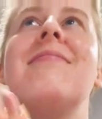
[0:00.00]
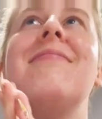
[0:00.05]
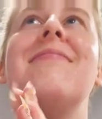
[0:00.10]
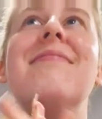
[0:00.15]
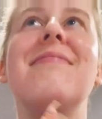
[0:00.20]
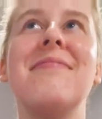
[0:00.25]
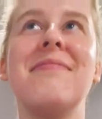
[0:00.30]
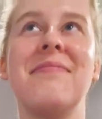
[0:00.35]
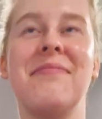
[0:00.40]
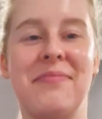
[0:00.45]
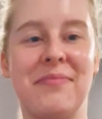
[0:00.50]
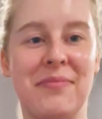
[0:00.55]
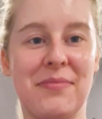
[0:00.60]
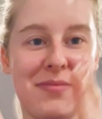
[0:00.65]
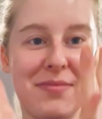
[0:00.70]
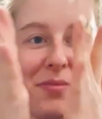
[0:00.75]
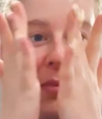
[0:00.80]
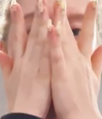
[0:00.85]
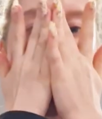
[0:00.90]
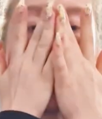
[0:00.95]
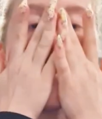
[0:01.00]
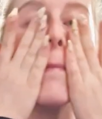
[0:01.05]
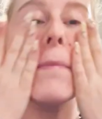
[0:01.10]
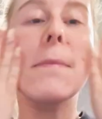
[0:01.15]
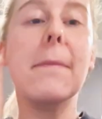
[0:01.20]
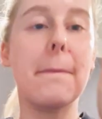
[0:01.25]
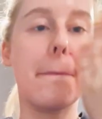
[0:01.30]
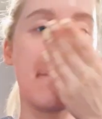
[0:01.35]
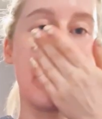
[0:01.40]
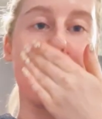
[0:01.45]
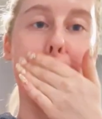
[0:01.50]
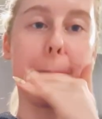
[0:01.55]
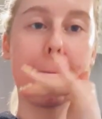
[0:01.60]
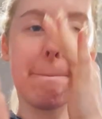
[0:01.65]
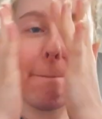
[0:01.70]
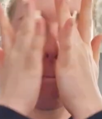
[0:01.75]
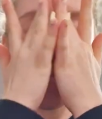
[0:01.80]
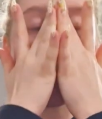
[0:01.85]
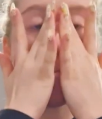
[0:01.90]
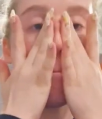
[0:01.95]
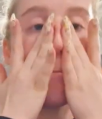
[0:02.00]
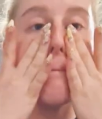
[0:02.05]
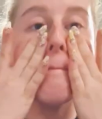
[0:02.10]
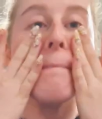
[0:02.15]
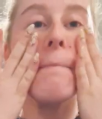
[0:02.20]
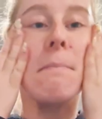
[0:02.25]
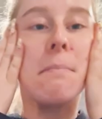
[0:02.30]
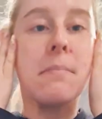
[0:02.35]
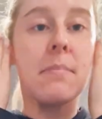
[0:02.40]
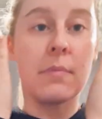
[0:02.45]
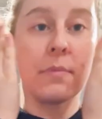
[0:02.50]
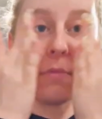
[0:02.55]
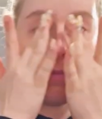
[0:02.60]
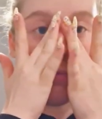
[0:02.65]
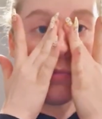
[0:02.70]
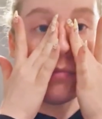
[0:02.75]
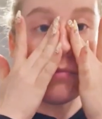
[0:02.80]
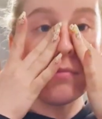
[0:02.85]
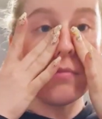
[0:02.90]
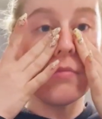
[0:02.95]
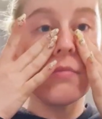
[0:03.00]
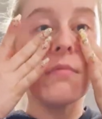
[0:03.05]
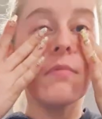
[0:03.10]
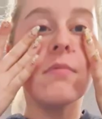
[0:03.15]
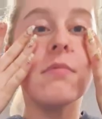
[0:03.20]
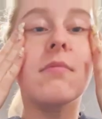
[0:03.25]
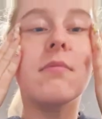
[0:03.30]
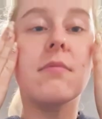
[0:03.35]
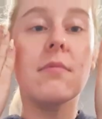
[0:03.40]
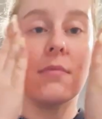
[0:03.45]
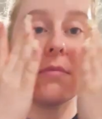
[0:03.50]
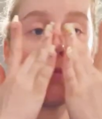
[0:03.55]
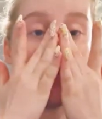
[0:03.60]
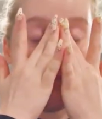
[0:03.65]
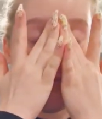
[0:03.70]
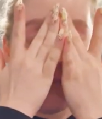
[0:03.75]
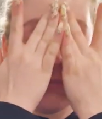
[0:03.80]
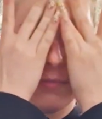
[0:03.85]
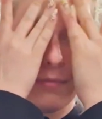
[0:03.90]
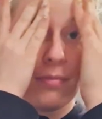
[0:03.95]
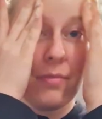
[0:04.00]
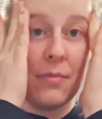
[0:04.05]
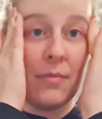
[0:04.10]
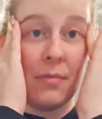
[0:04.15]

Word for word: Well, it's because where we broke down, you can't be on that